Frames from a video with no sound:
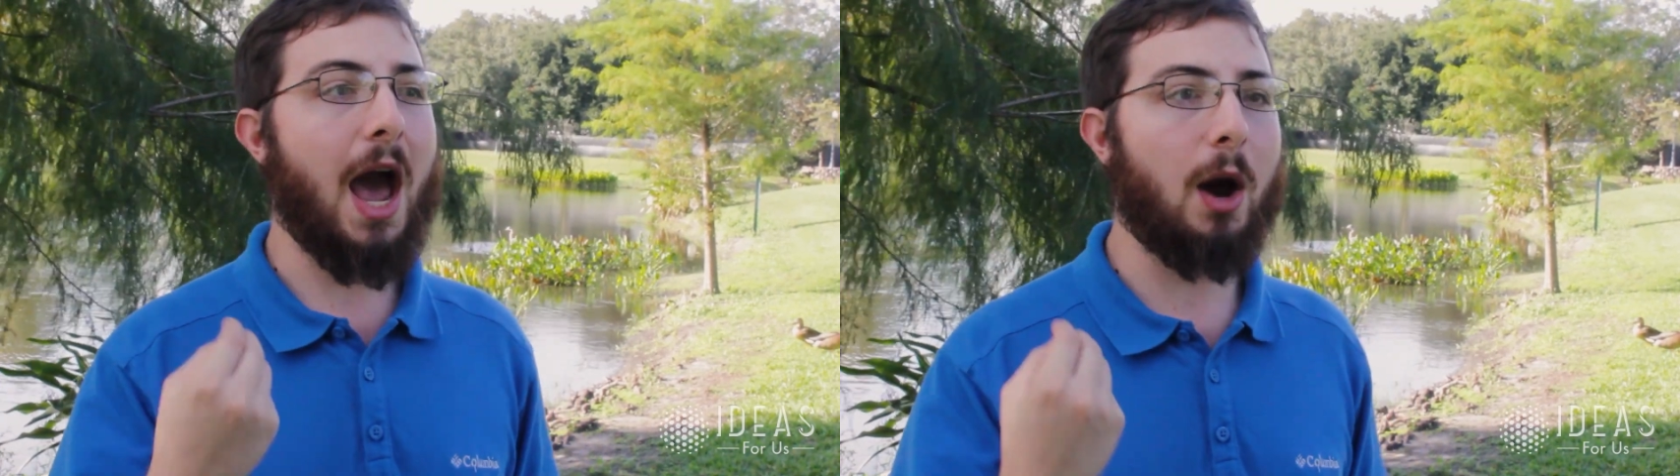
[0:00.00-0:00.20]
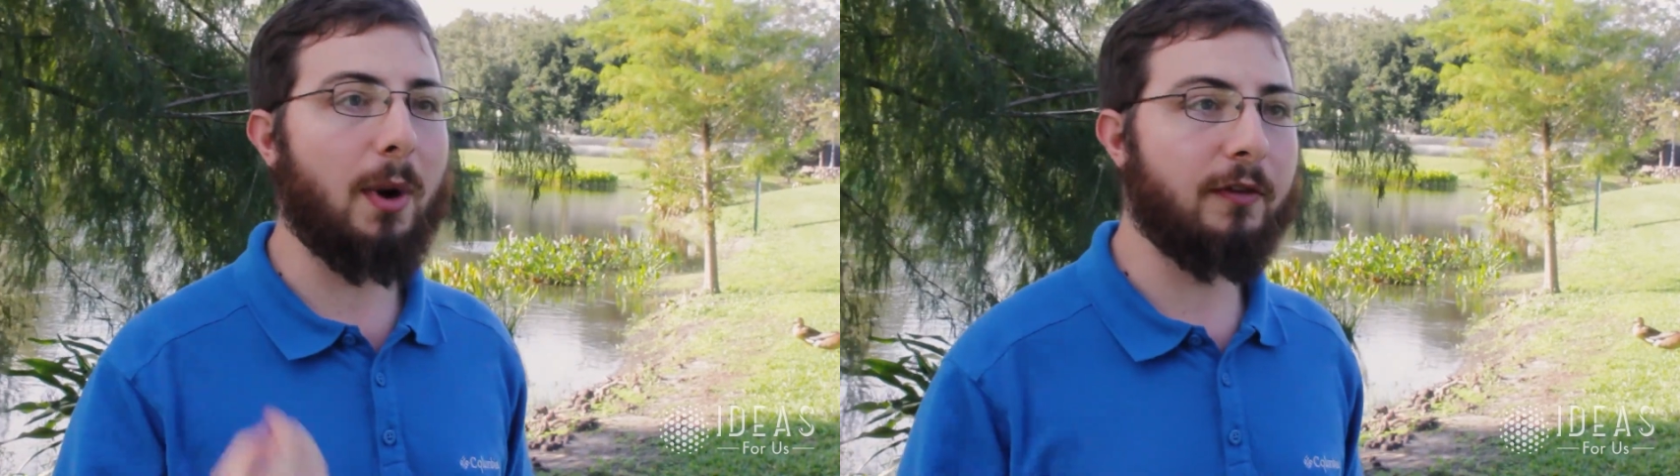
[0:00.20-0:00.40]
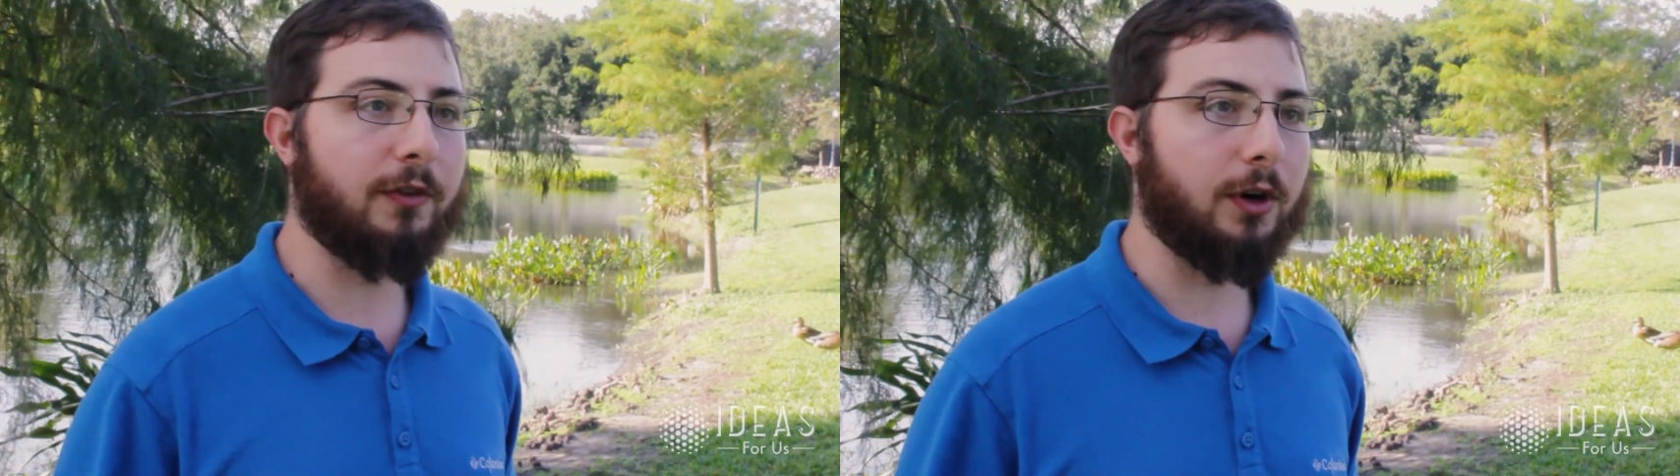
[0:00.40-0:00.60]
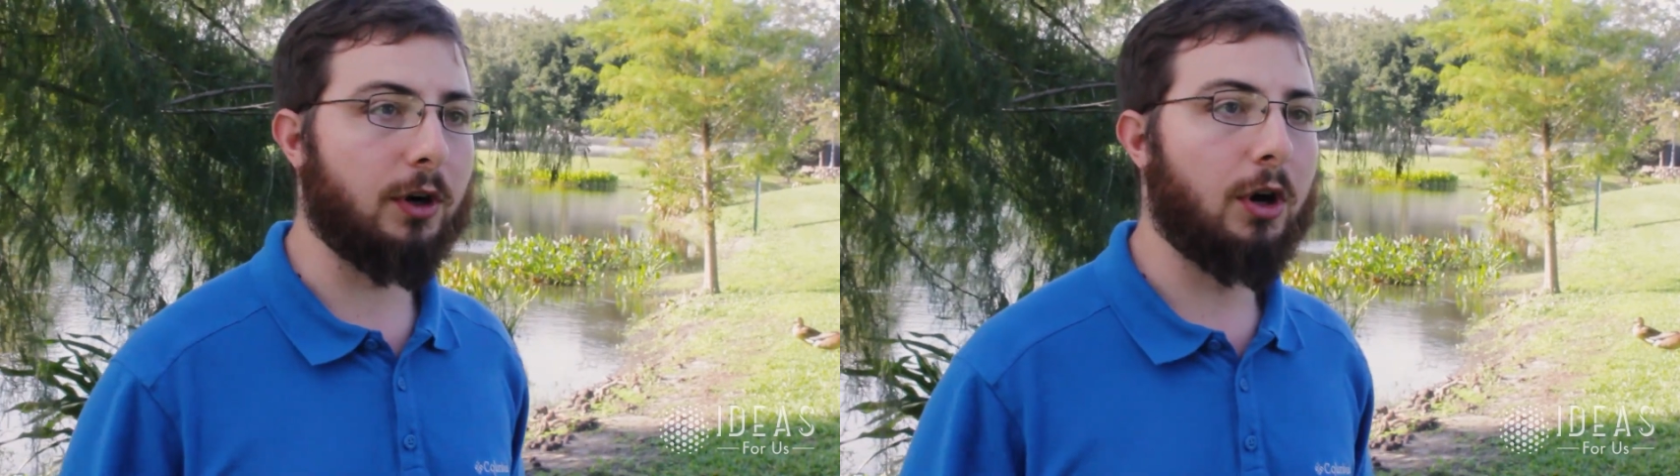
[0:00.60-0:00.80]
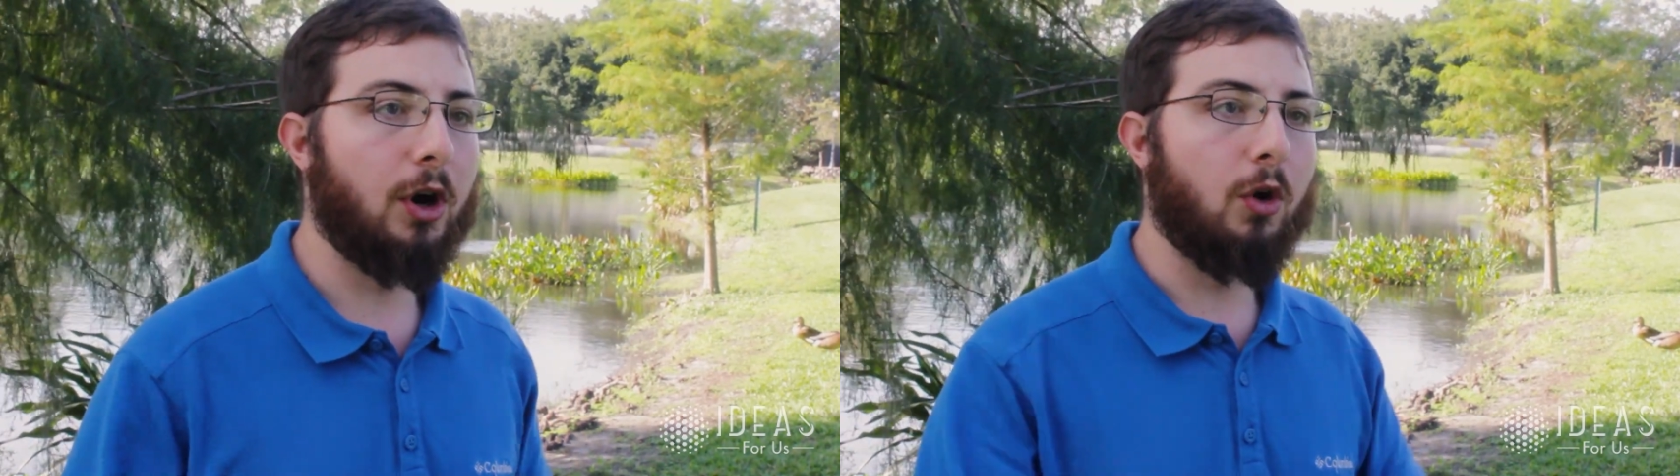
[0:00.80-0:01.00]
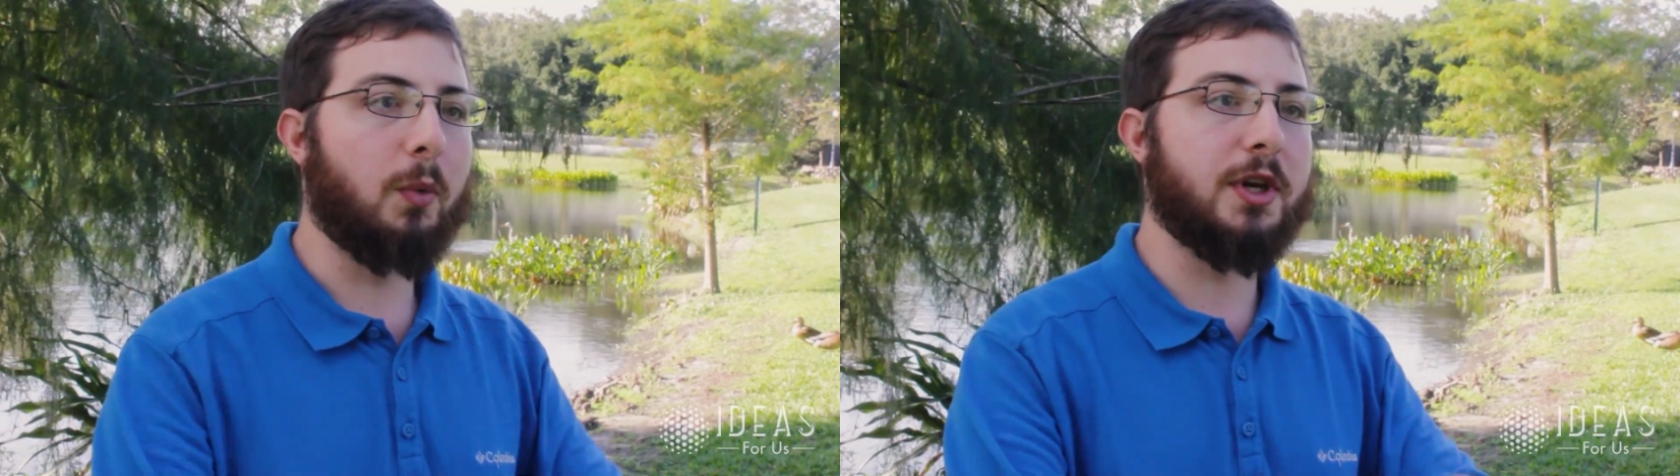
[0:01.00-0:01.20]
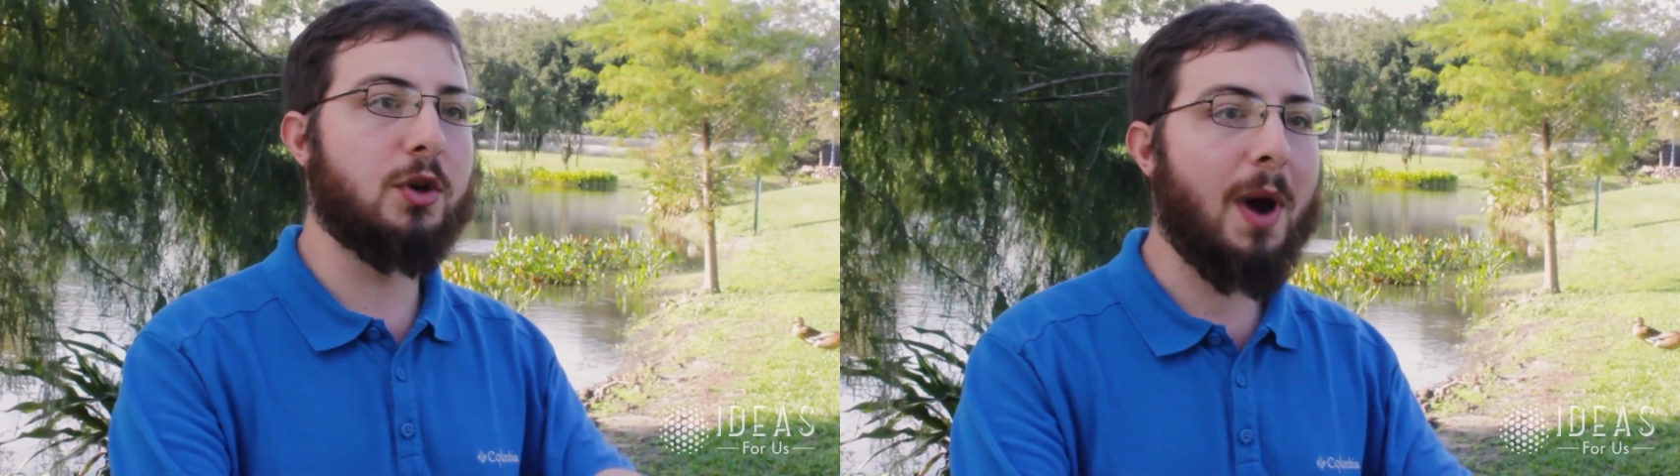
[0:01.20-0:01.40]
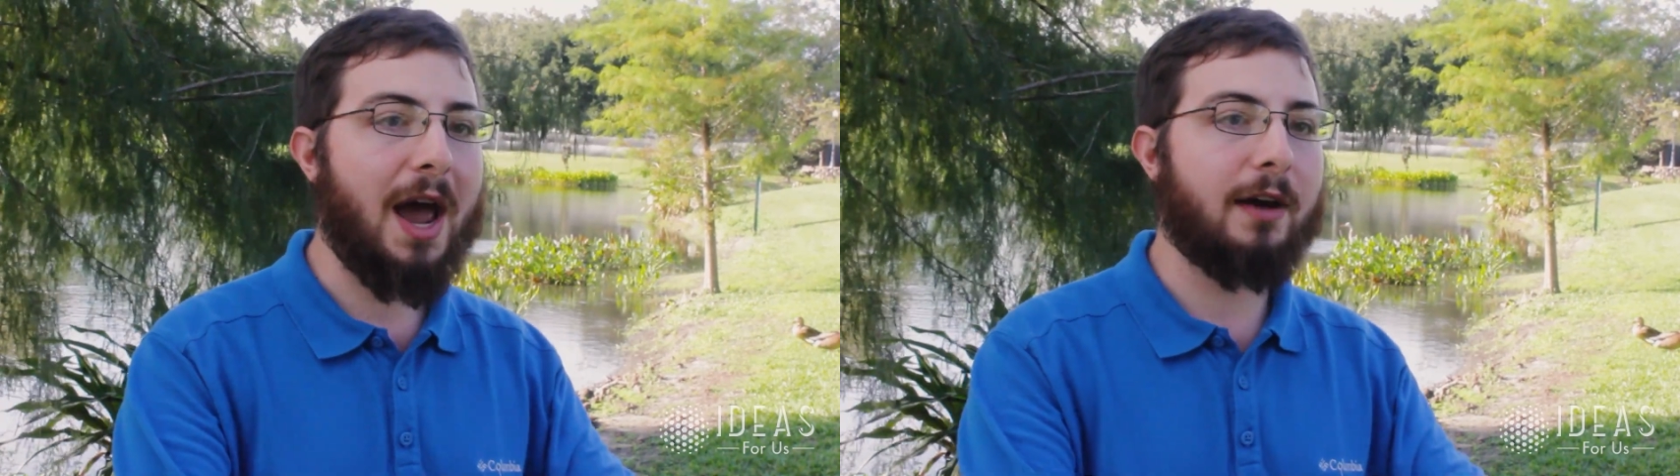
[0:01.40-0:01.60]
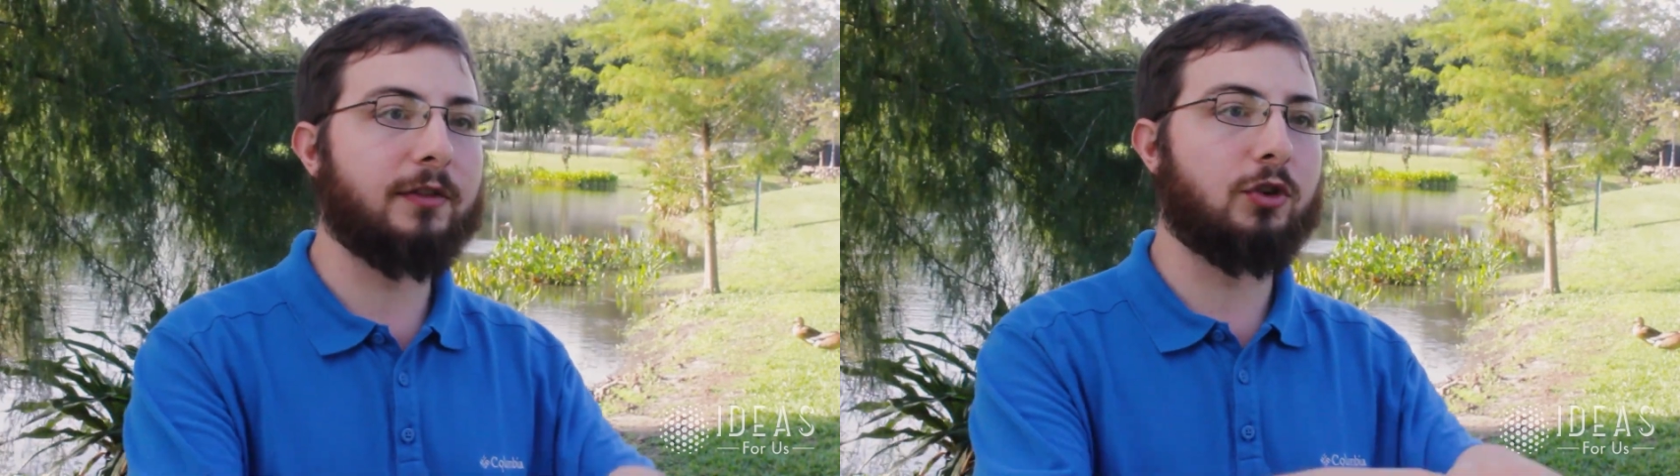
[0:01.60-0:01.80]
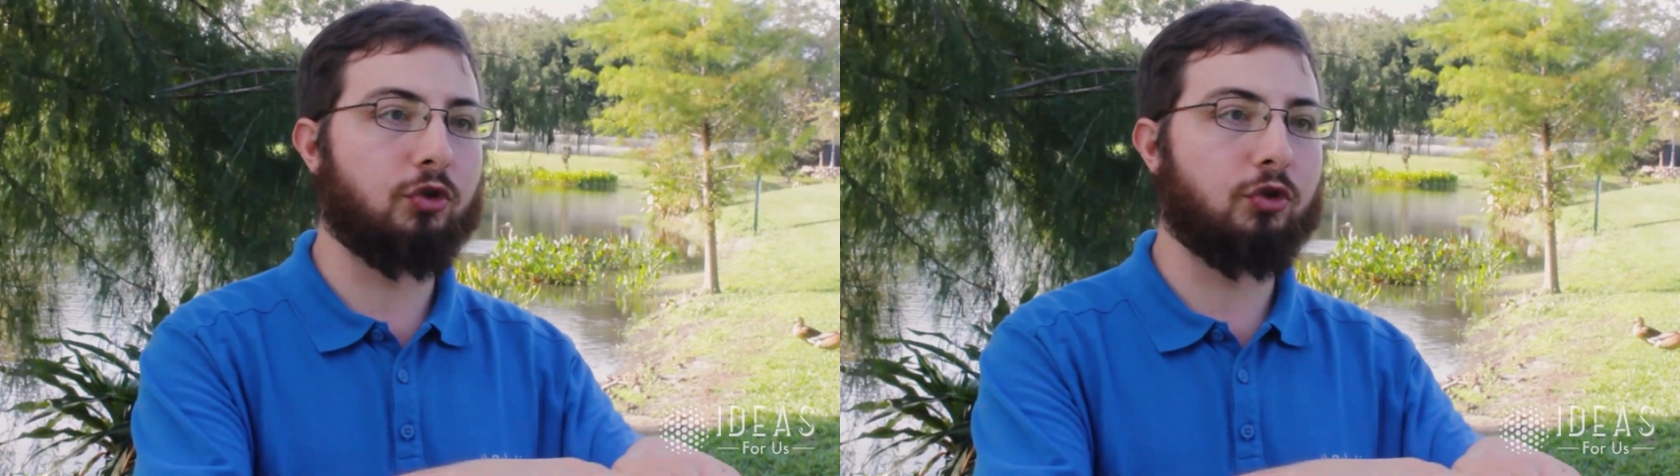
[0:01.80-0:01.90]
However, when you have